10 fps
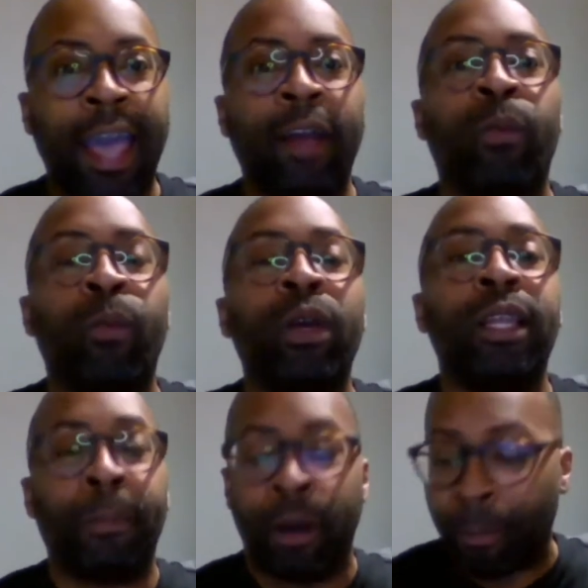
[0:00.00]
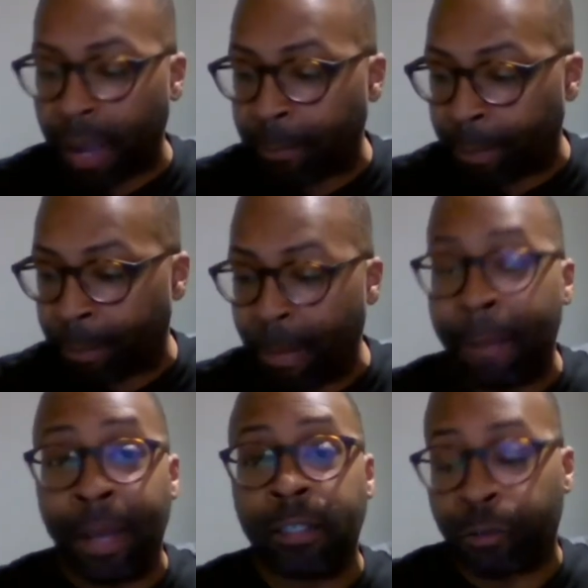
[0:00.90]
and really put my
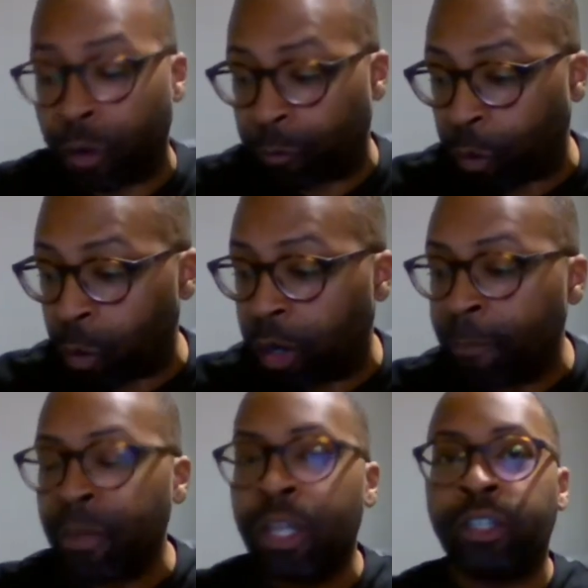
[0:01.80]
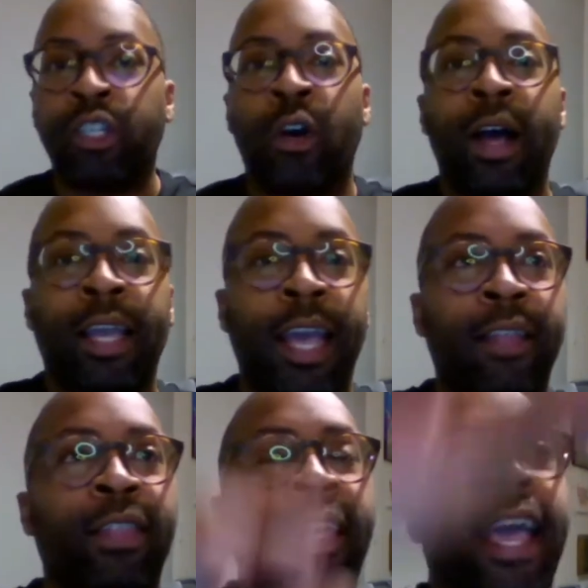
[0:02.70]
best foot forward. So
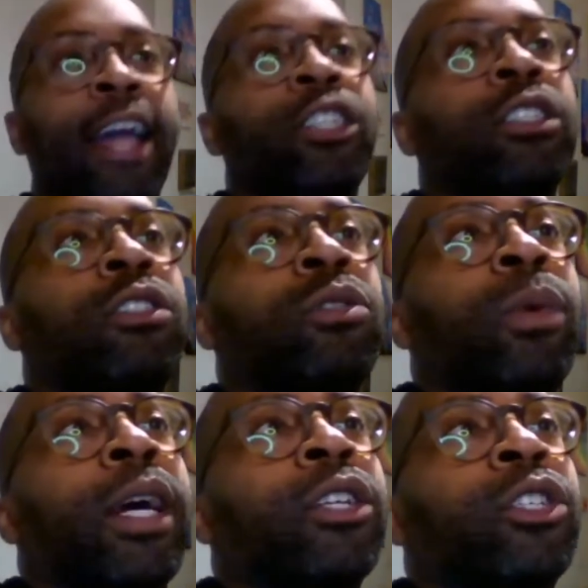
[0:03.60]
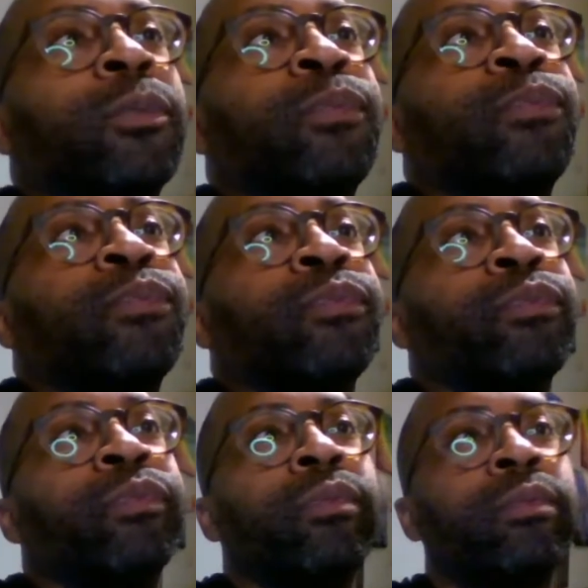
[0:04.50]
again, the catch and switch
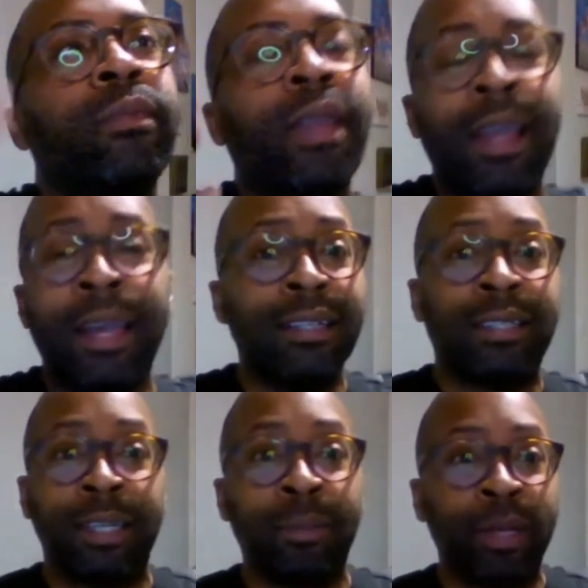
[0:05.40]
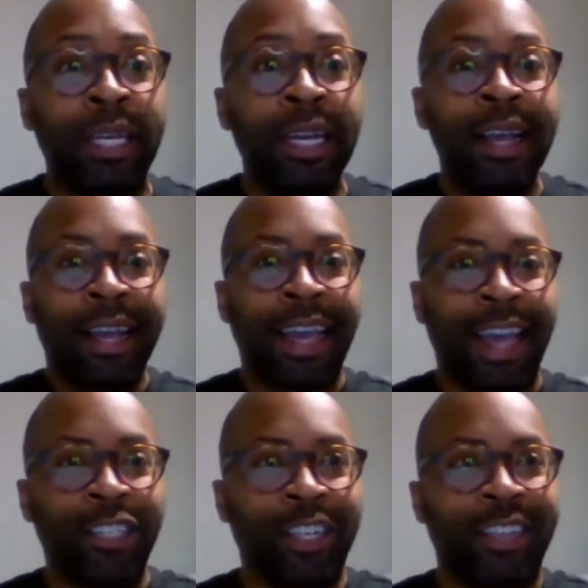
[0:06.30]
is simply
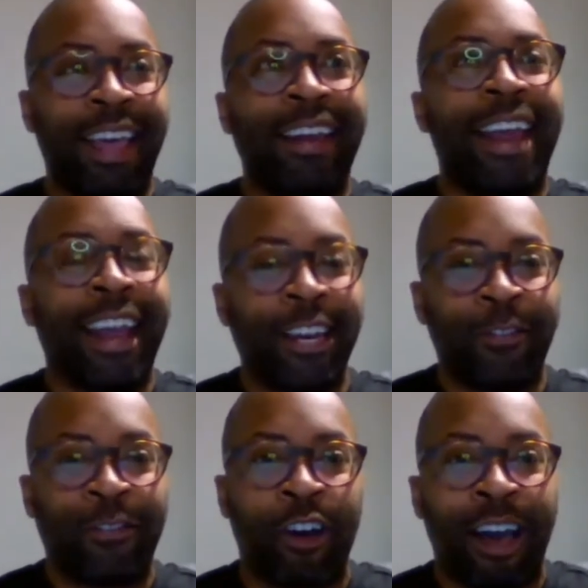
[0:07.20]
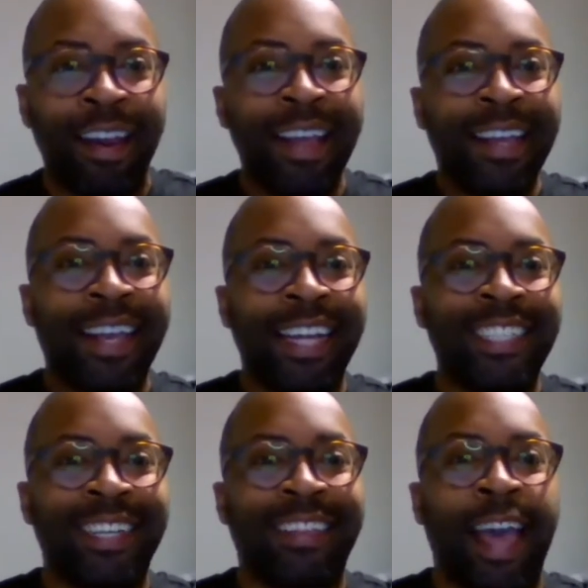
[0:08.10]
catching that negative thought,
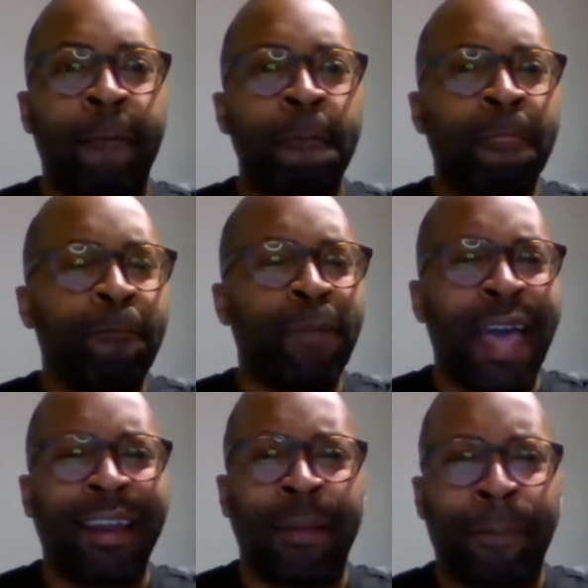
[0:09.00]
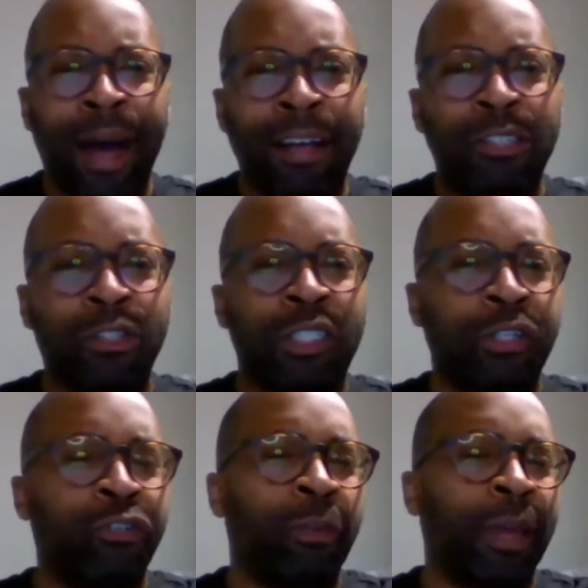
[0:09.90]
catching that imposter
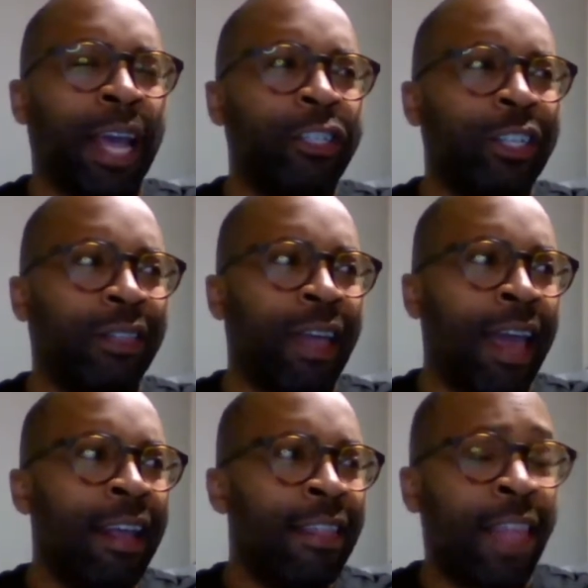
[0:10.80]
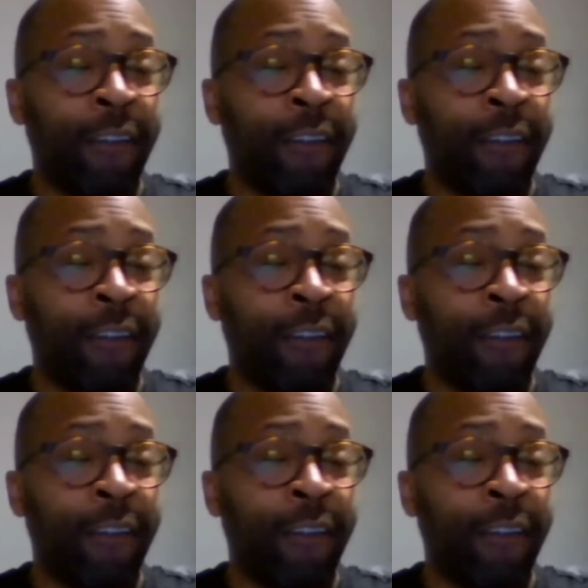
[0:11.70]
syndrome, catching that